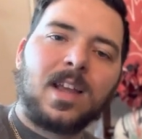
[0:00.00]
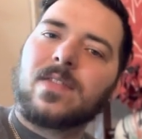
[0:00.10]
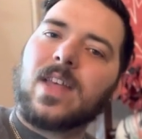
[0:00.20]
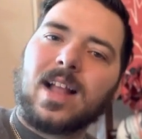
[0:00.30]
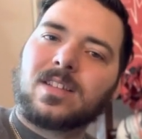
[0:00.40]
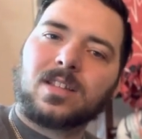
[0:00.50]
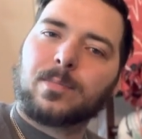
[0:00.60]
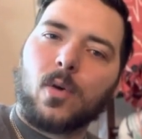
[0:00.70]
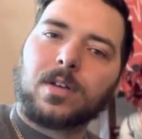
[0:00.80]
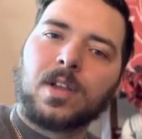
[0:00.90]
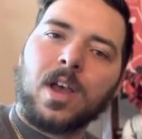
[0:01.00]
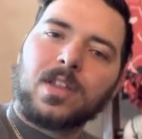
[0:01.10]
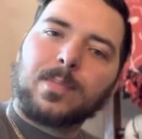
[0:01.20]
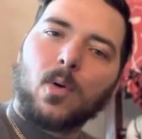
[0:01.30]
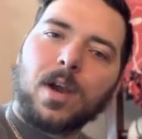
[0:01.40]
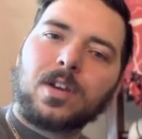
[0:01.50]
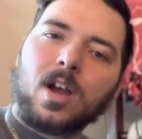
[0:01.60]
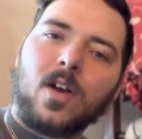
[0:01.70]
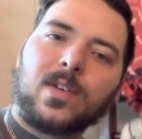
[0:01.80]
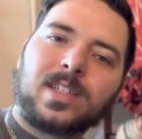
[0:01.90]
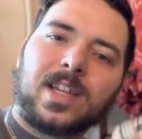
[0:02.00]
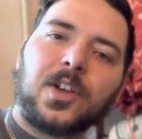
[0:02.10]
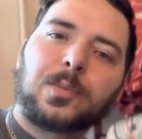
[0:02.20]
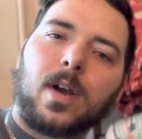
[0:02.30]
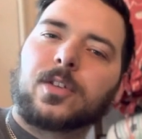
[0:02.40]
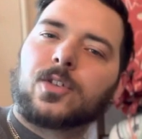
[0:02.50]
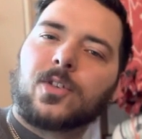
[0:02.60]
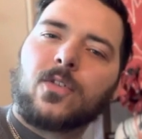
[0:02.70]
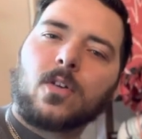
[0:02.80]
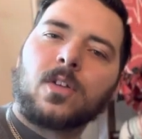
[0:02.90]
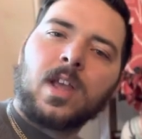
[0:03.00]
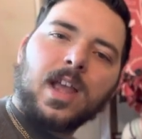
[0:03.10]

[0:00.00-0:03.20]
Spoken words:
That's not the point. The point of a sales process or funnel